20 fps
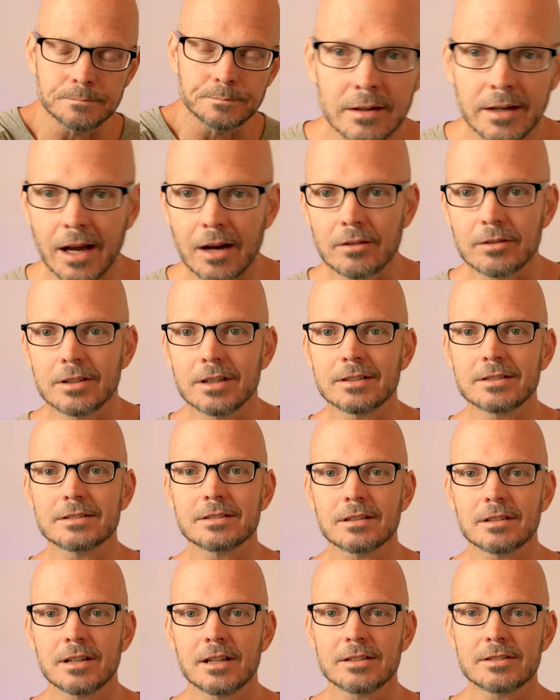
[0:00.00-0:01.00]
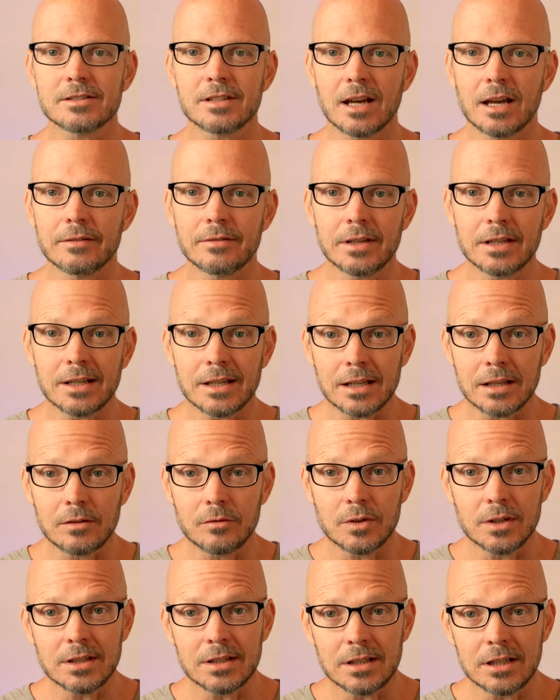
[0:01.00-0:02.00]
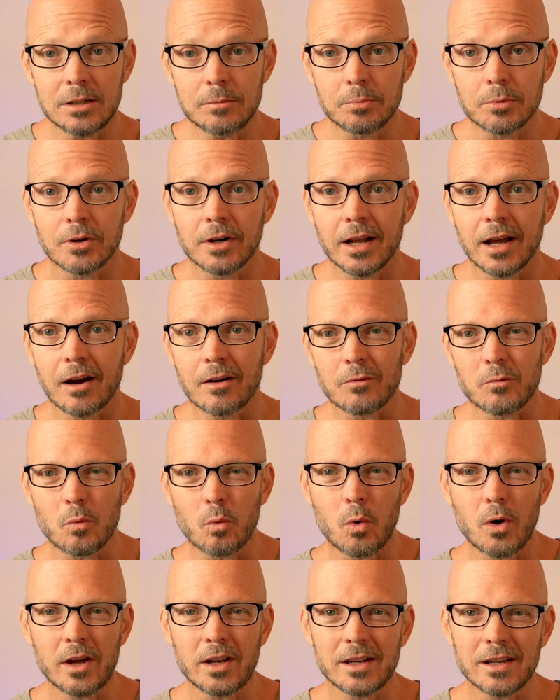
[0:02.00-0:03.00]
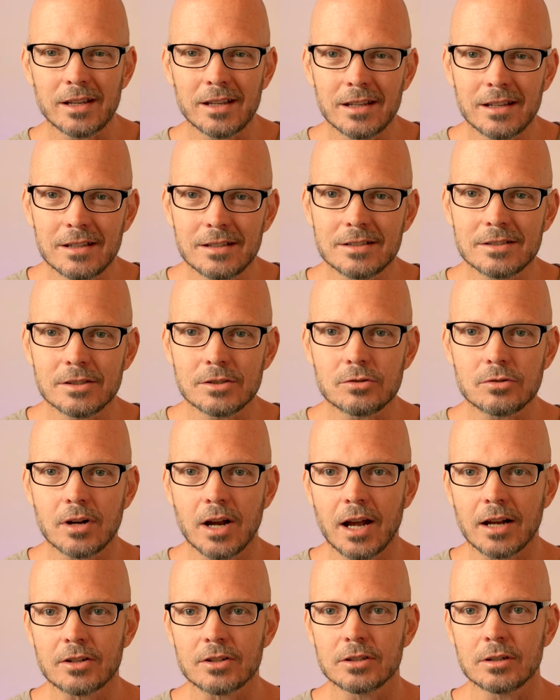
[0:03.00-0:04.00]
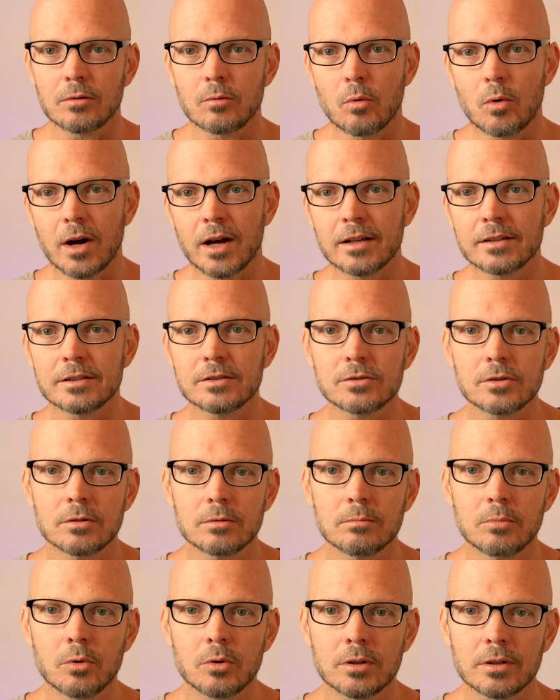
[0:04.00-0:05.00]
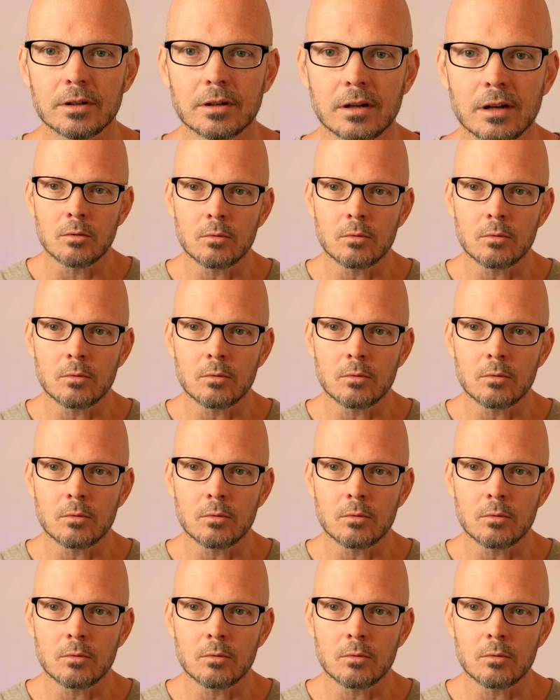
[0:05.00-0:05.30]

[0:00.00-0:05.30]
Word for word: Now let's let's dive in even deeper now what is attraction and why is it so important?